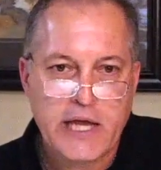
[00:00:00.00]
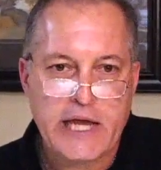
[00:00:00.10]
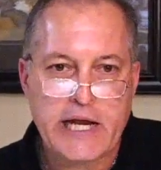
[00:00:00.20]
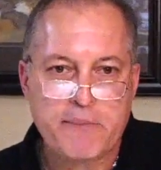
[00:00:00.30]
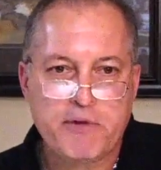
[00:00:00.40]

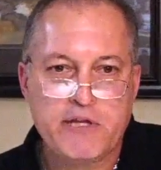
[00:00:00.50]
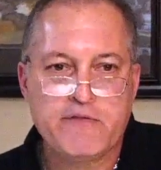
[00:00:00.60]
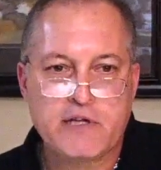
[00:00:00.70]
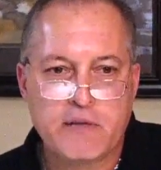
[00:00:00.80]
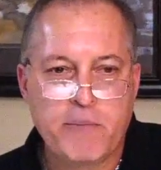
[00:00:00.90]
And I believe
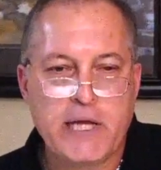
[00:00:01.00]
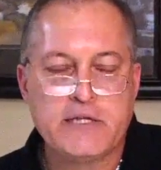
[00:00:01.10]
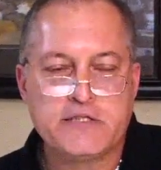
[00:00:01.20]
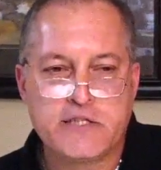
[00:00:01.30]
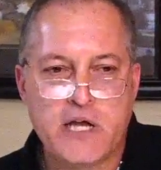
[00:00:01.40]
the command
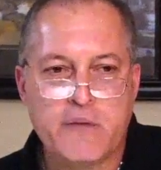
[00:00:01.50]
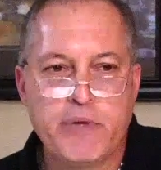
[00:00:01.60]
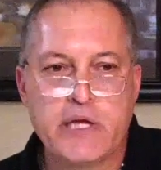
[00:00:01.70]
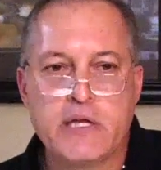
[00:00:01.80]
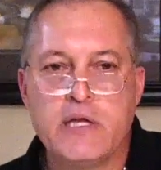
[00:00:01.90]
is
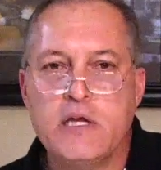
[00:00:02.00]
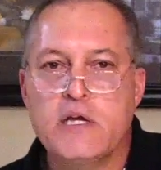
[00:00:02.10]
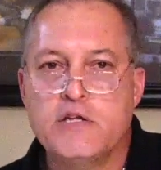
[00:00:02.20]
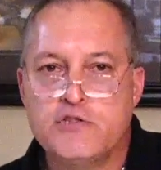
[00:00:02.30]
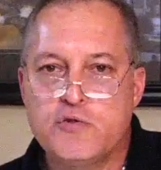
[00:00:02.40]
coming
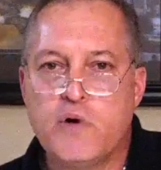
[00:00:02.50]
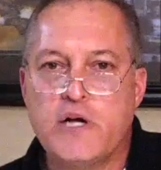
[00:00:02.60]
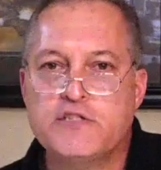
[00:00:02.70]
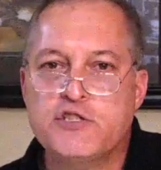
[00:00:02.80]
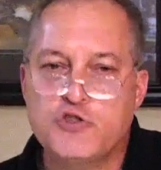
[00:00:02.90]
to
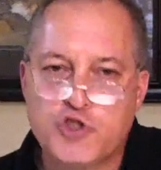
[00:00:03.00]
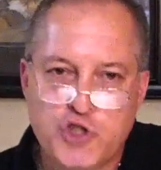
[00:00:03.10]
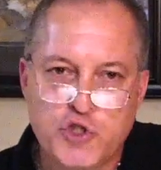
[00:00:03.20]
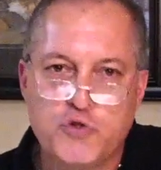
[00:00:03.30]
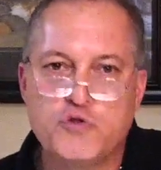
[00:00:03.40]
us to
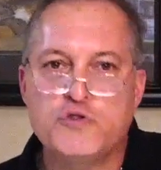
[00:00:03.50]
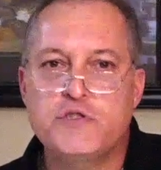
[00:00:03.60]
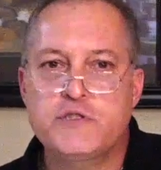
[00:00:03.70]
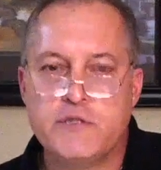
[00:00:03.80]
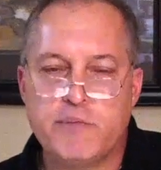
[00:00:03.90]

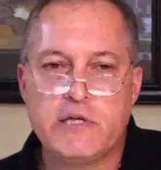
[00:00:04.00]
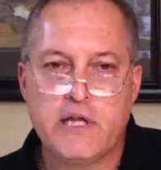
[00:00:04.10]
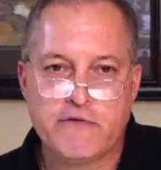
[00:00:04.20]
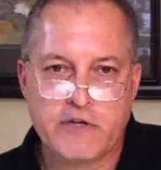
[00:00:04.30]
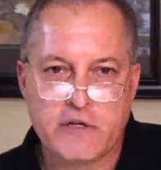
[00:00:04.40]
choose to be
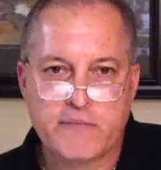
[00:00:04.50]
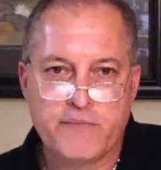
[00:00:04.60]
loving.